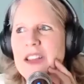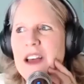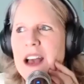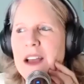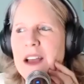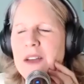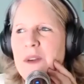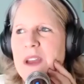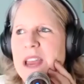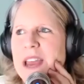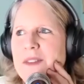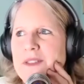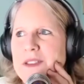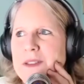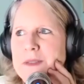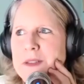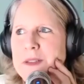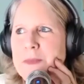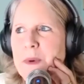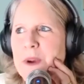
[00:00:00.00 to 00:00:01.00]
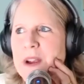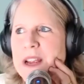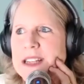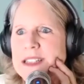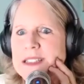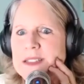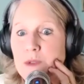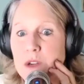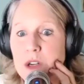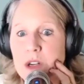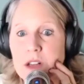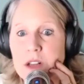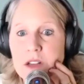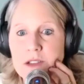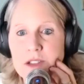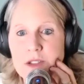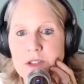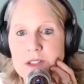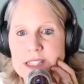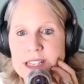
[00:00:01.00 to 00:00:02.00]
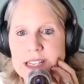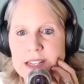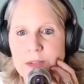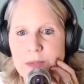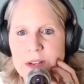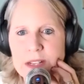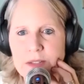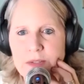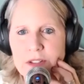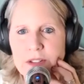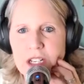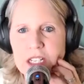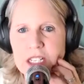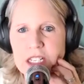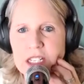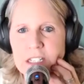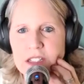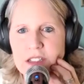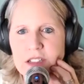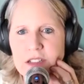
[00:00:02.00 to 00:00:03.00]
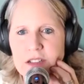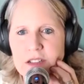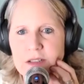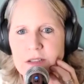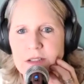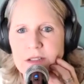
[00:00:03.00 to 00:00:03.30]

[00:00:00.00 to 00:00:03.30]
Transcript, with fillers: I, we have some springs real close to us, like in West Virginia too.